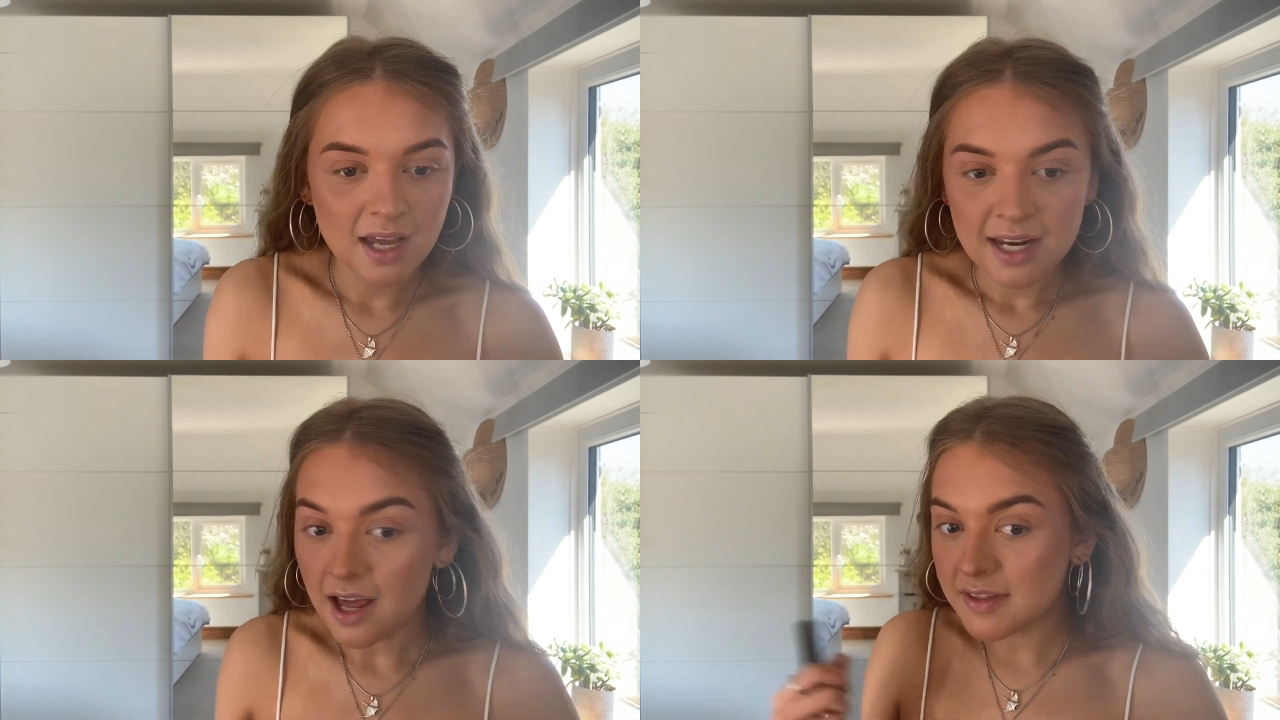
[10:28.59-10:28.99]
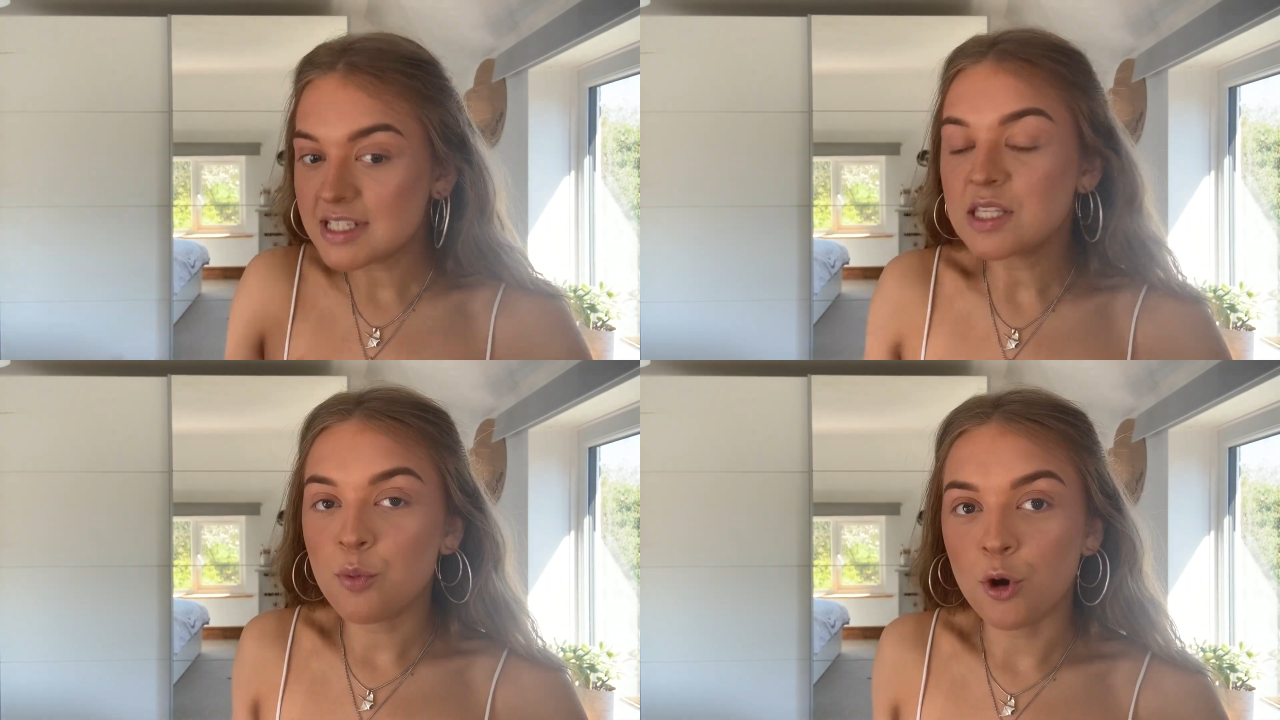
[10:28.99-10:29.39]
Now this
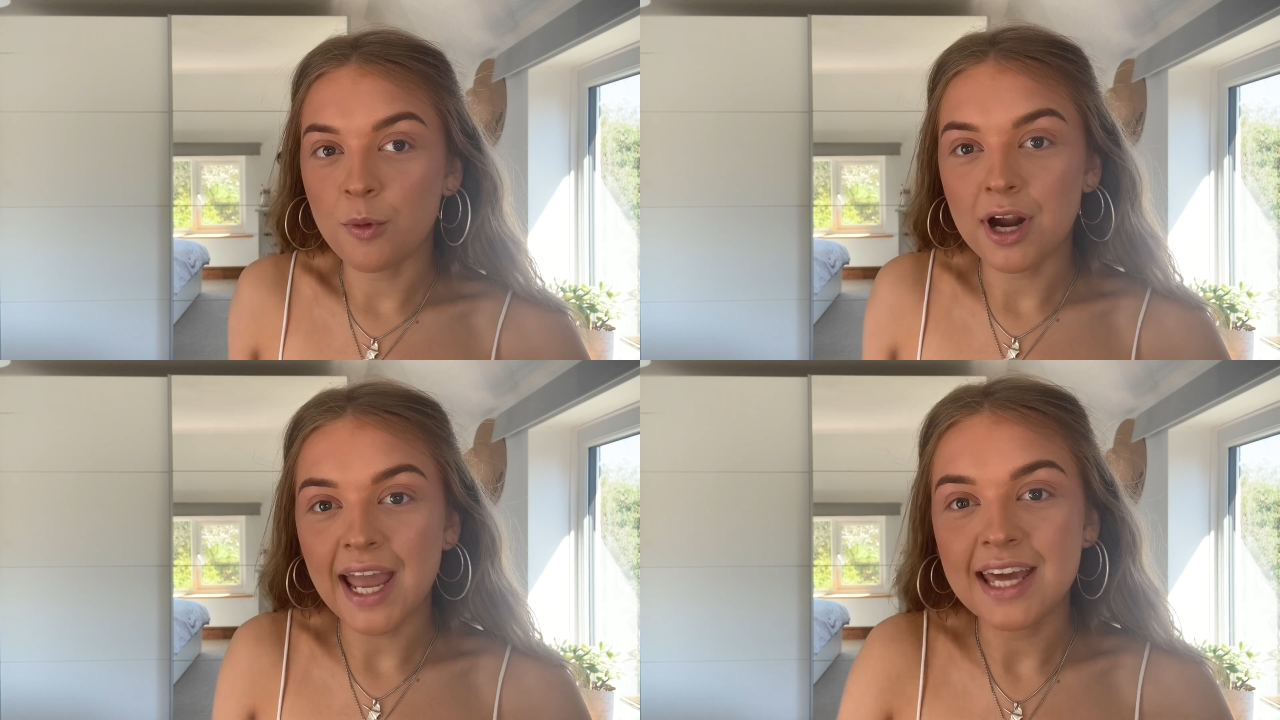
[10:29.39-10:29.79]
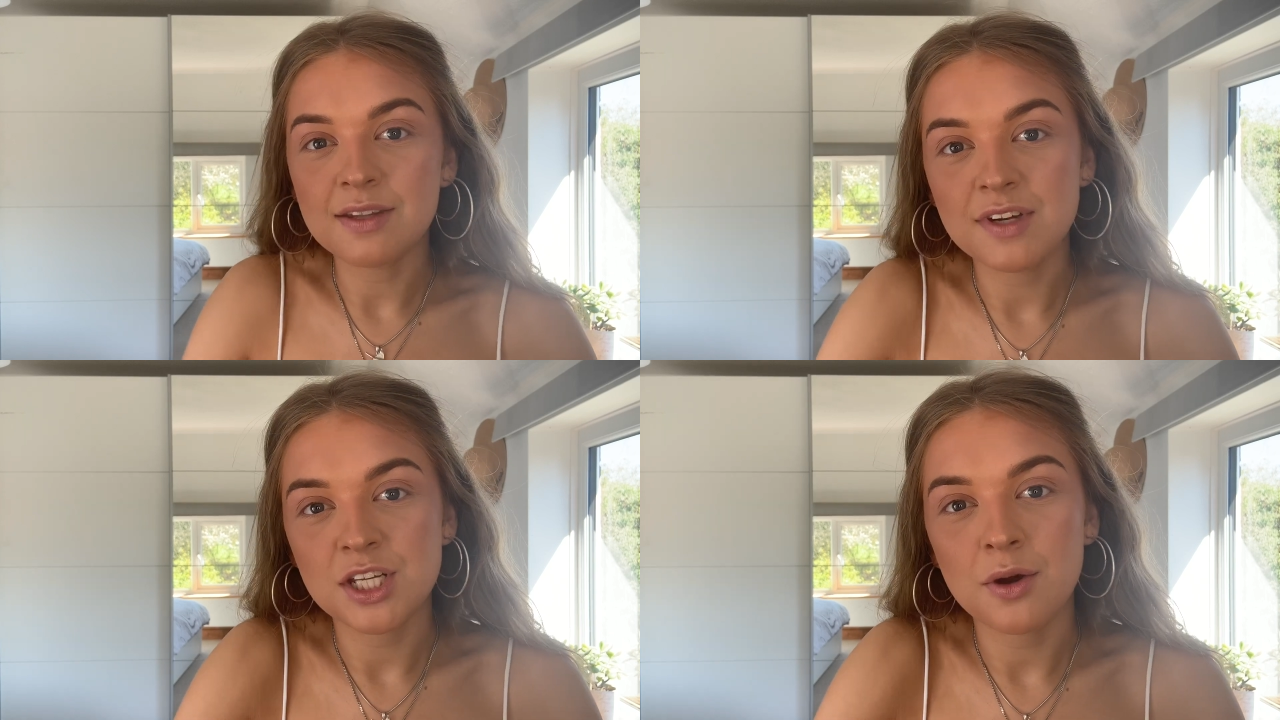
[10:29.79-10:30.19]
is the point where I get in the
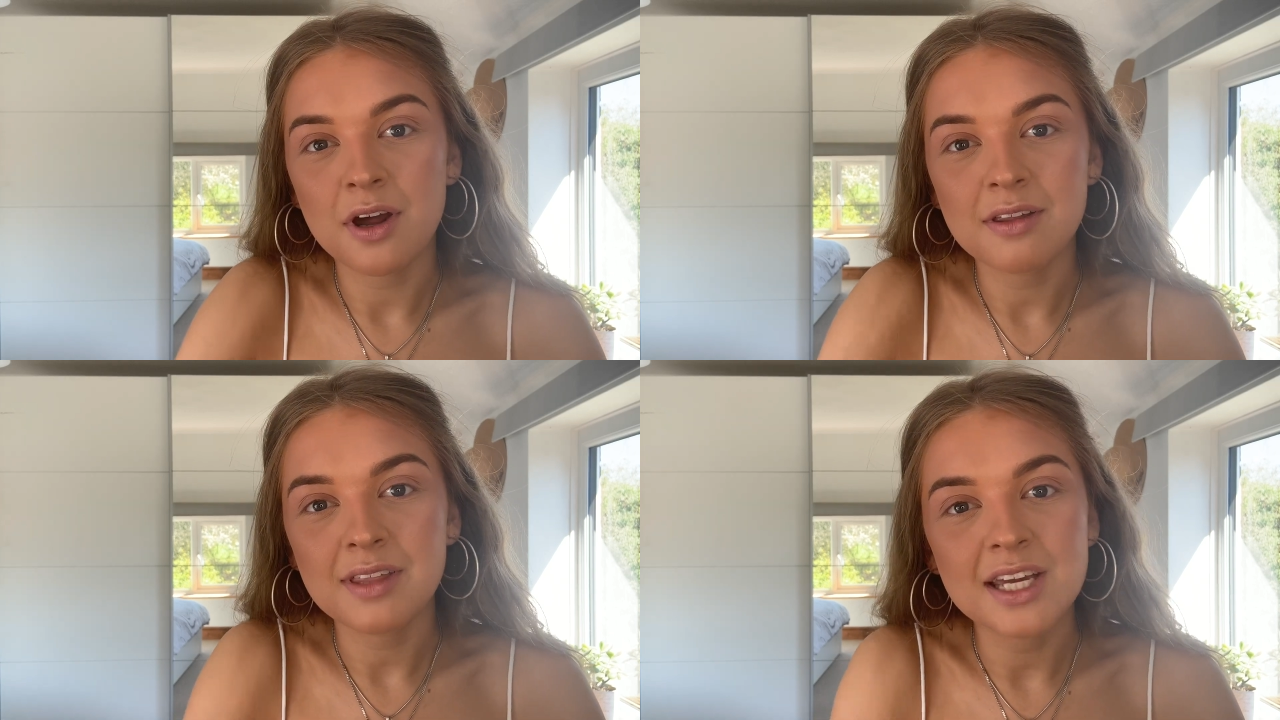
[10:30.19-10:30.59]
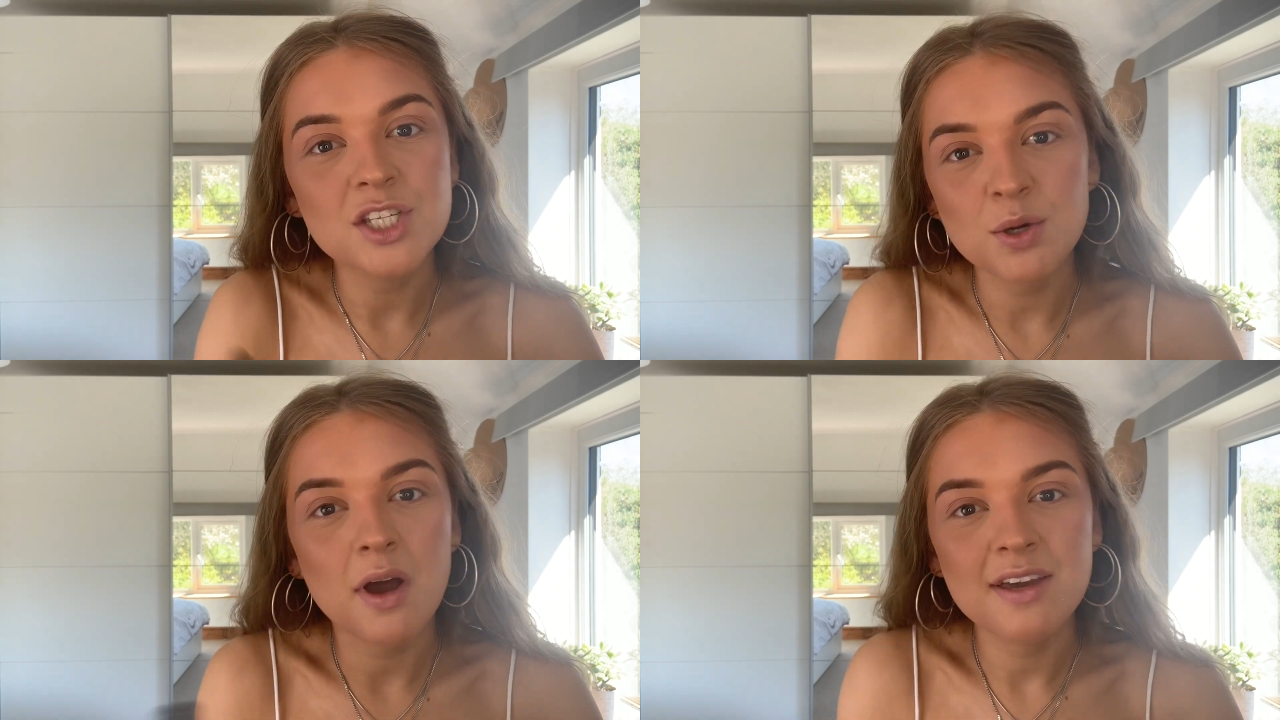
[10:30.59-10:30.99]
video and I think,
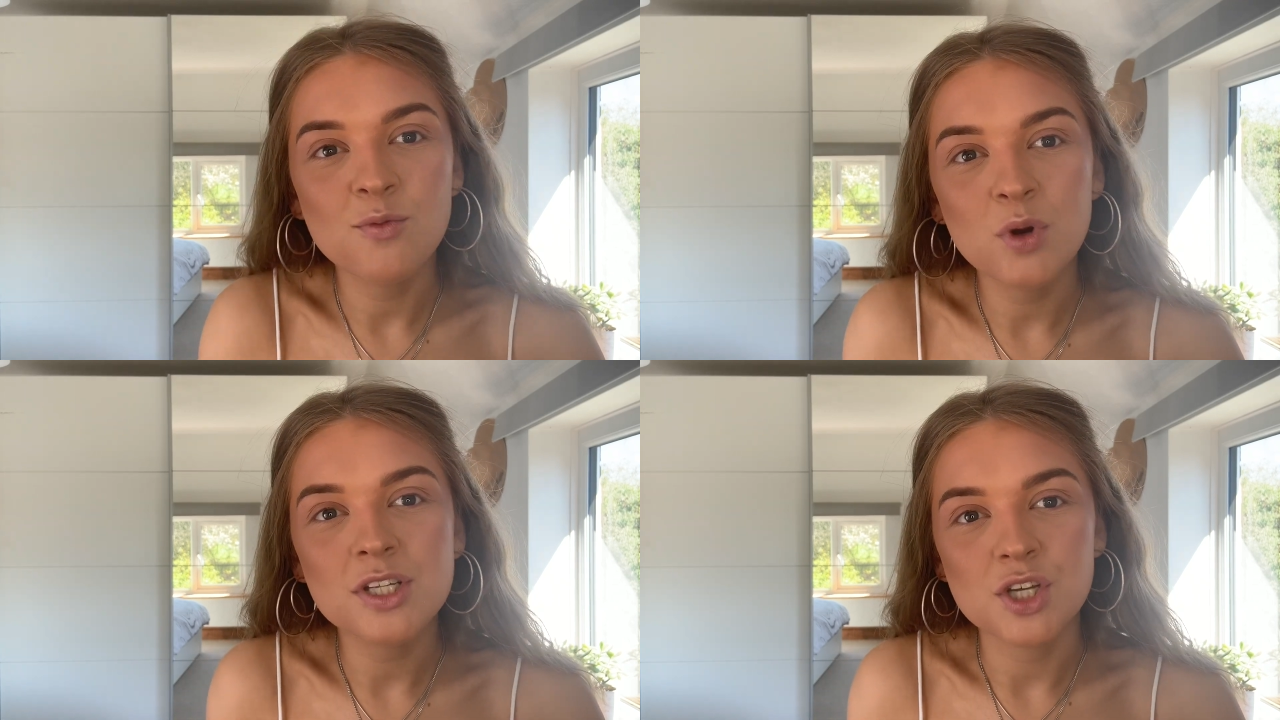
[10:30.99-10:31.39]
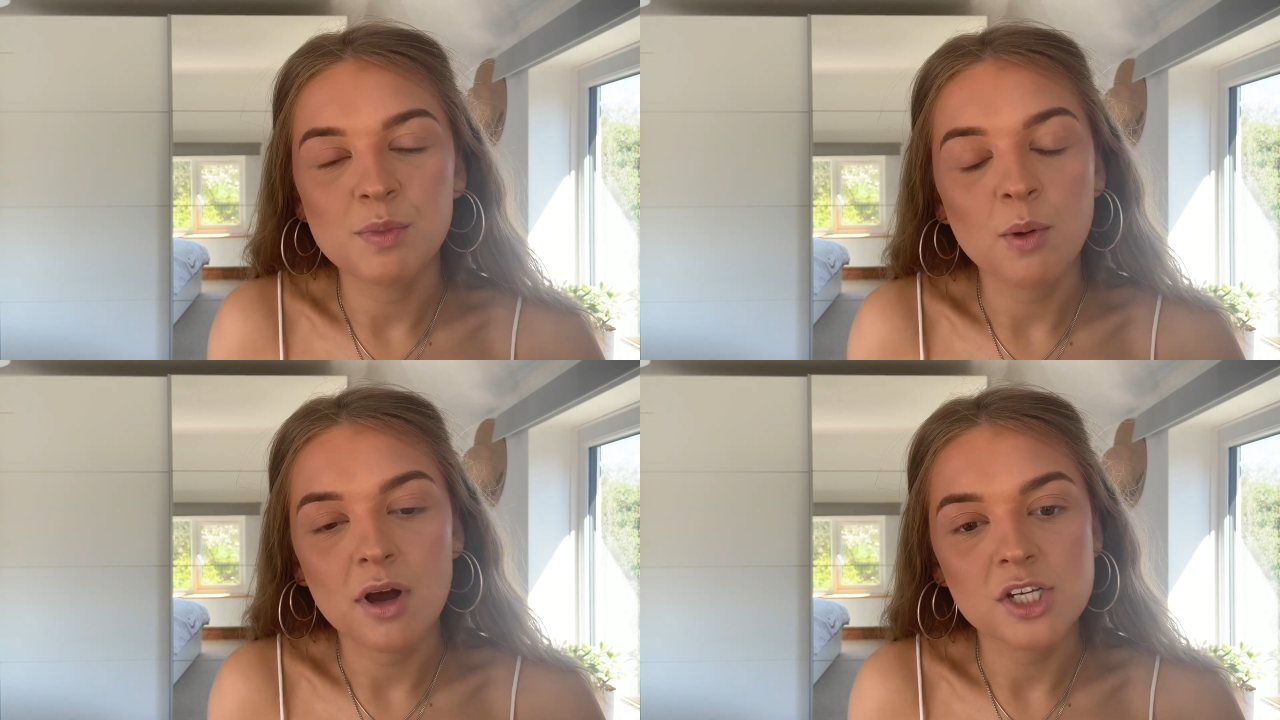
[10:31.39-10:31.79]
do I even want to do
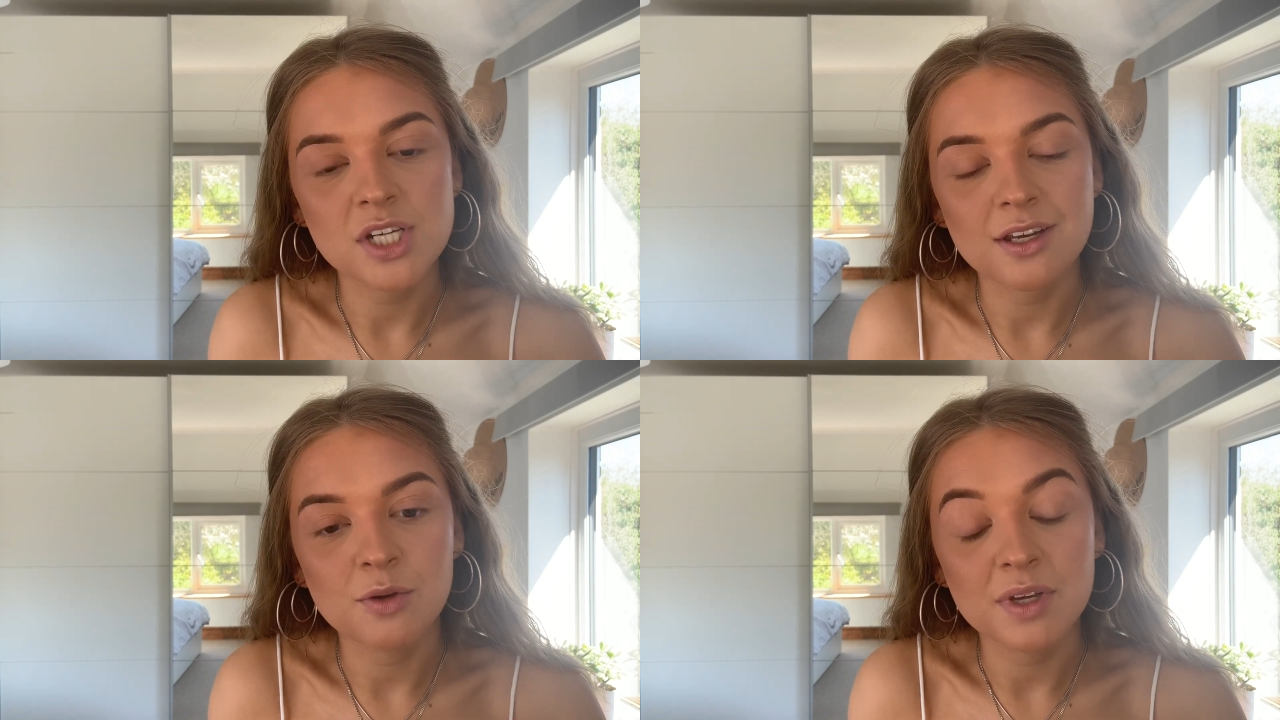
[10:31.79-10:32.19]
blue eyeshadow,